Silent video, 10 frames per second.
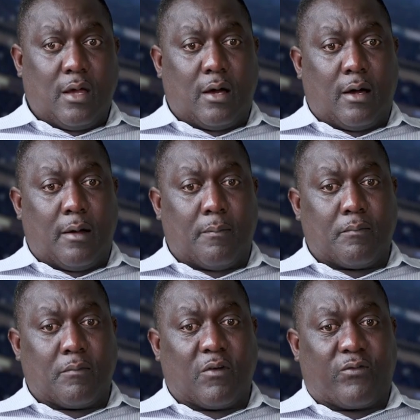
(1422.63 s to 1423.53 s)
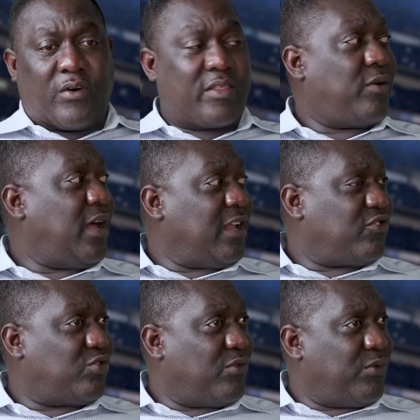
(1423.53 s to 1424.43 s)
Father Ryan
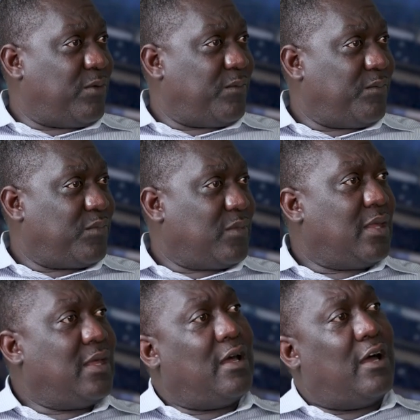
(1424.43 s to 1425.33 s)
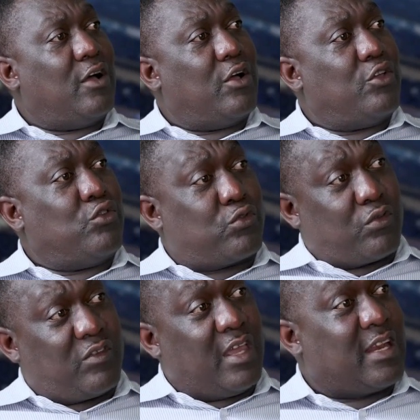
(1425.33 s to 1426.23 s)
Achitogo used
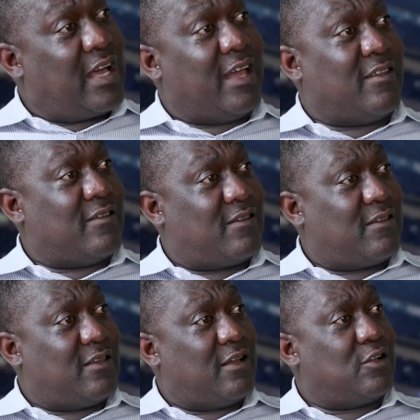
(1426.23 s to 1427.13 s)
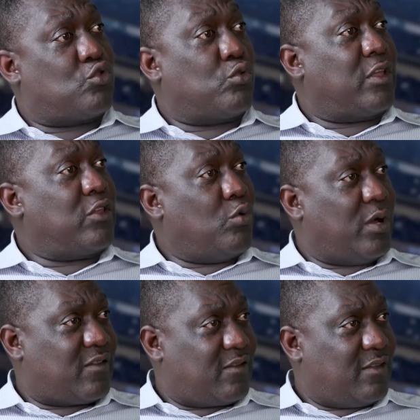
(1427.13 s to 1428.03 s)
to send guys to the
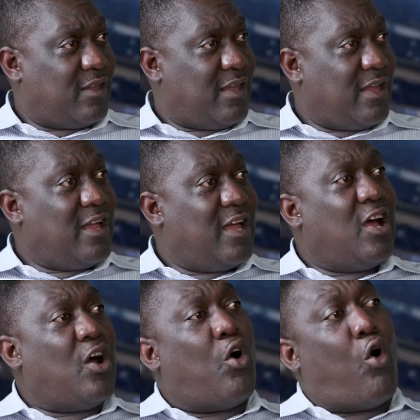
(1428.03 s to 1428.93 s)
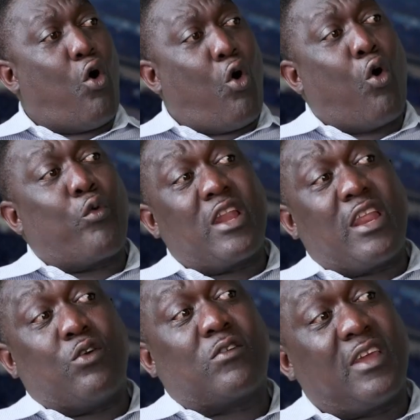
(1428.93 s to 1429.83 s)
US.
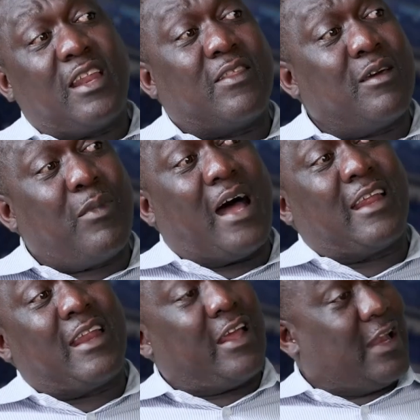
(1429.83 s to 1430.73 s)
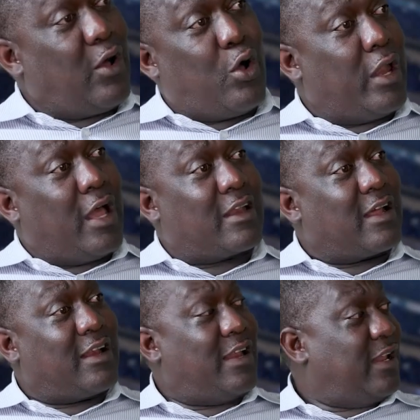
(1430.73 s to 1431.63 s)
Already you're sending them at a
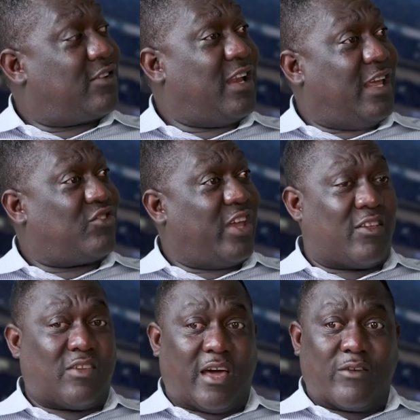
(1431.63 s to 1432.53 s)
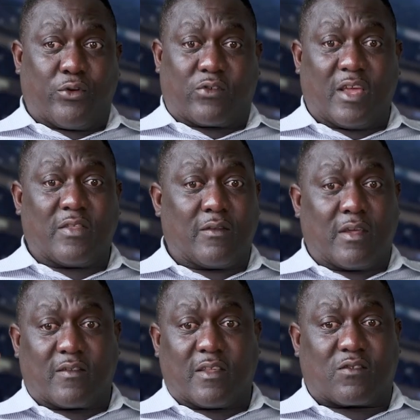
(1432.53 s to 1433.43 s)
late age. Yeah, if you're saying
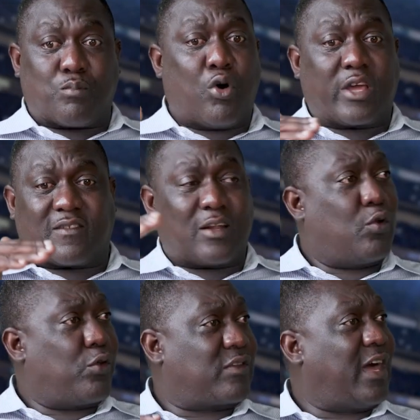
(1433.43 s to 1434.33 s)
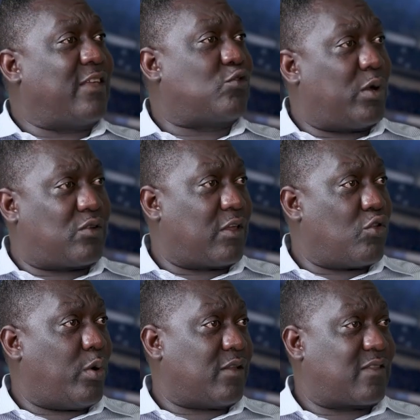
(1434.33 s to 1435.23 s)
there's the Smokies and all those guys who went to the
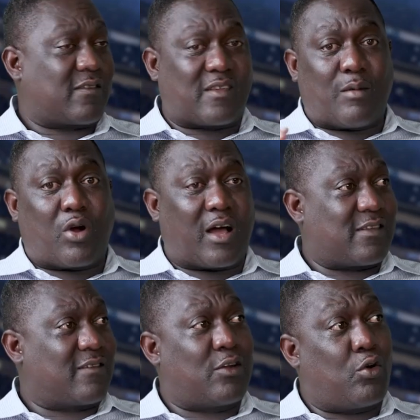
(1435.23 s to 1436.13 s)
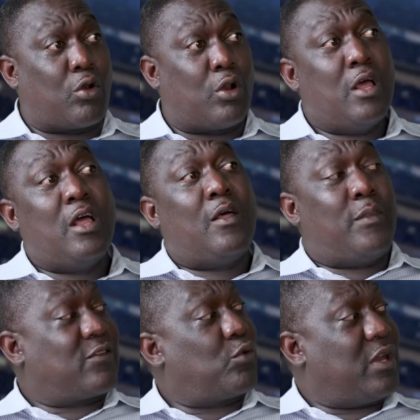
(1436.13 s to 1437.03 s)
US, the Samokasas and all,
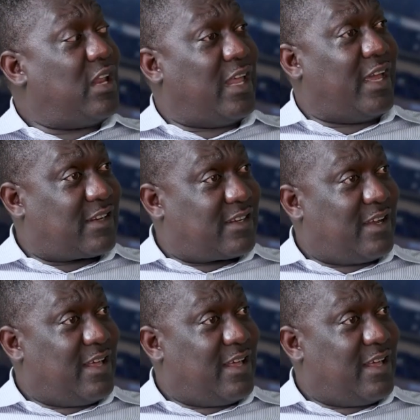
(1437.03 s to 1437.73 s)
that's already late.